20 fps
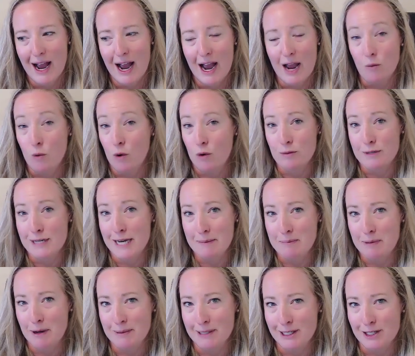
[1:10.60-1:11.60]
I won't take
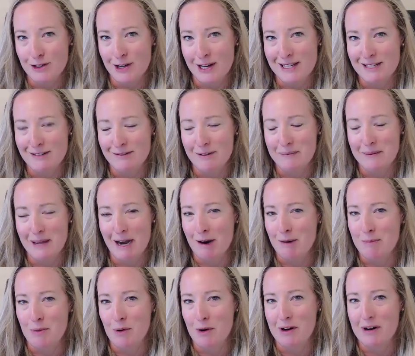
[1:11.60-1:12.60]
public transit from the
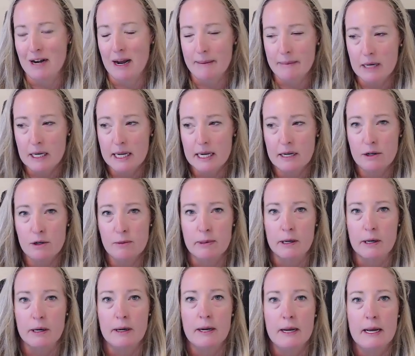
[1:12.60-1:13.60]
airport. I'm going to get an
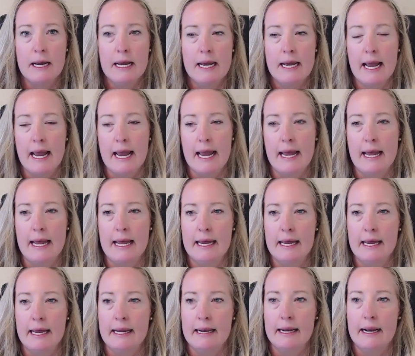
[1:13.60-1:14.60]
Uber
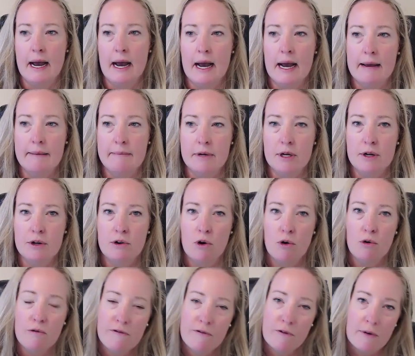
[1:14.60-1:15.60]
and I'm going to
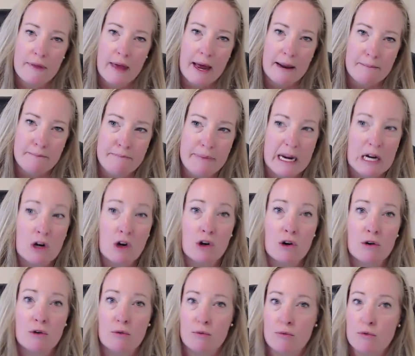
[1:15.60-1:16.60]
go for that
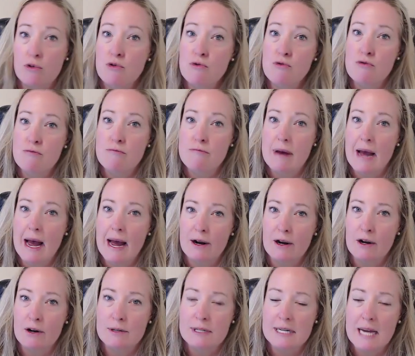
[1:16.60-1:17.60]
bigger room at
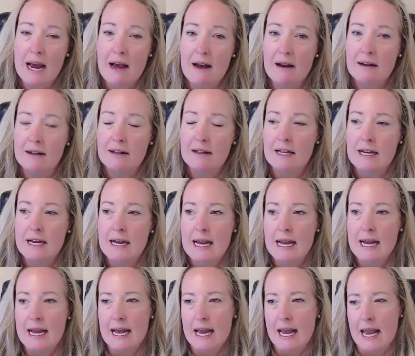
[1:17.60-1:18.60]
a hotel.
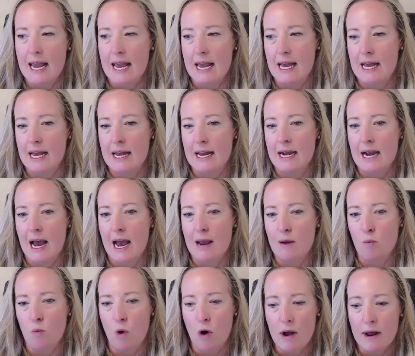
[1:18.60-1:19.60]
And I
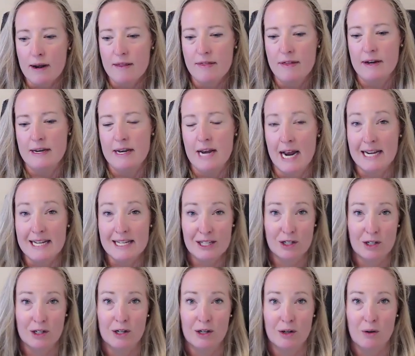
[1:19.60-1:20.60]
want the
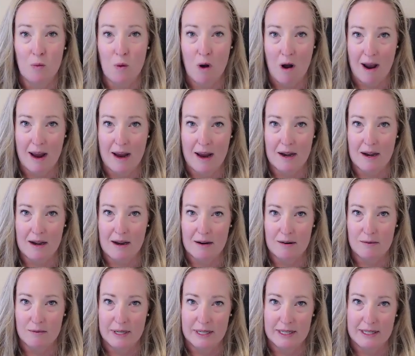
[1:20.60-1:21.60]
nicer wine
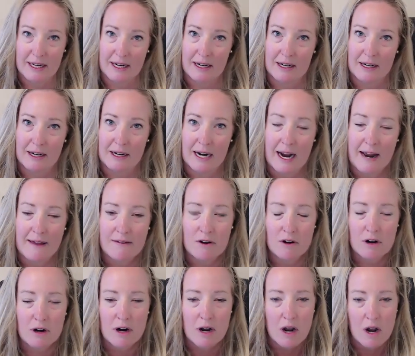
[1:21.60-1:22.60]
with dinner. And there
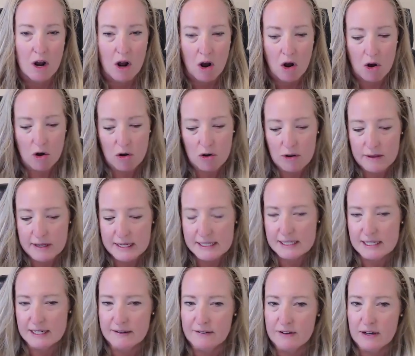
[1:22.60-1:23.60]
are all these
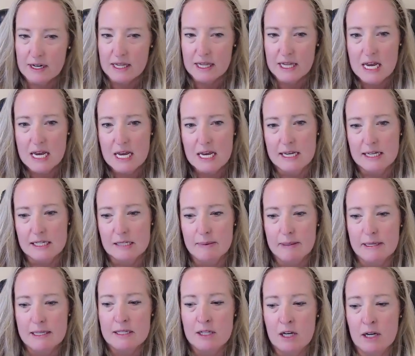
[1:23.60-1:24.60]
different things, but
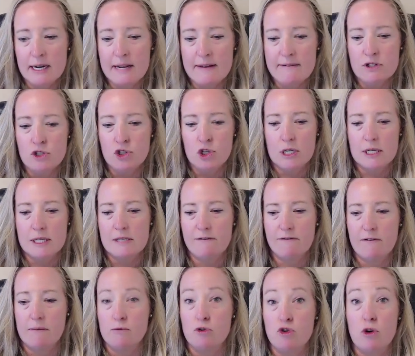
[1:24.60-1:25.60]
it's not even just
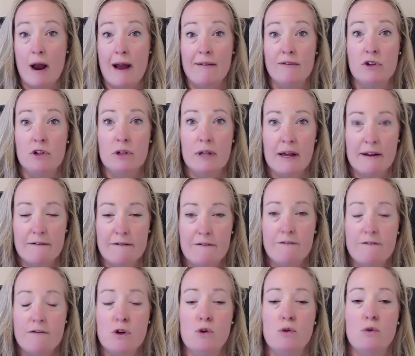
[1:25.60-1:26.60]
from travel and
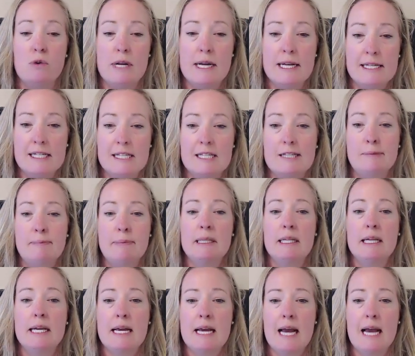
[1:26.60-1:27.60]
food, it's
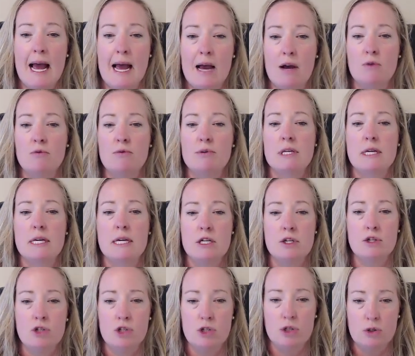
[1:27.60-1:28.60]
spilling out
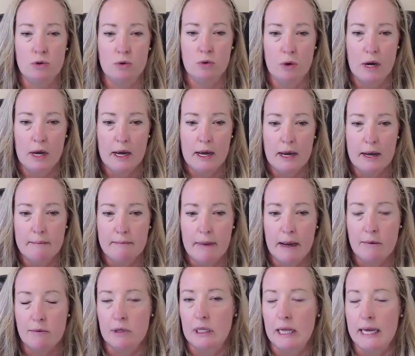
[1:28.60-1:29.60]
into my
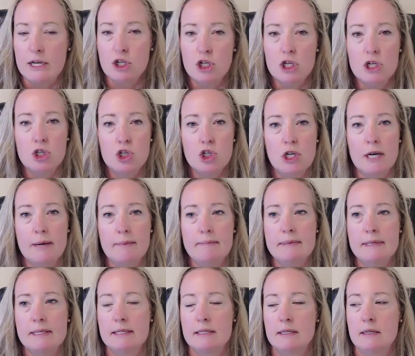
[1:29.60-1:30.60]

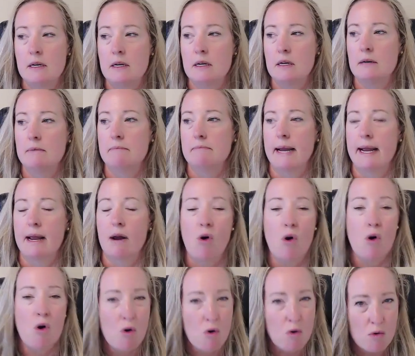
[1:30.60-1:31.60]
relationships, my
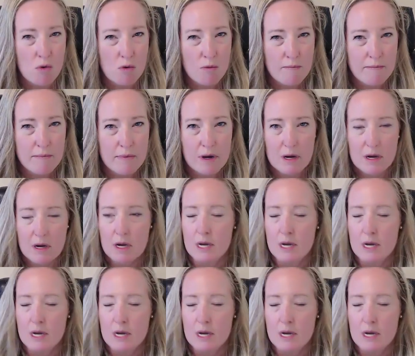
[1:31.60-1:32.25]
home,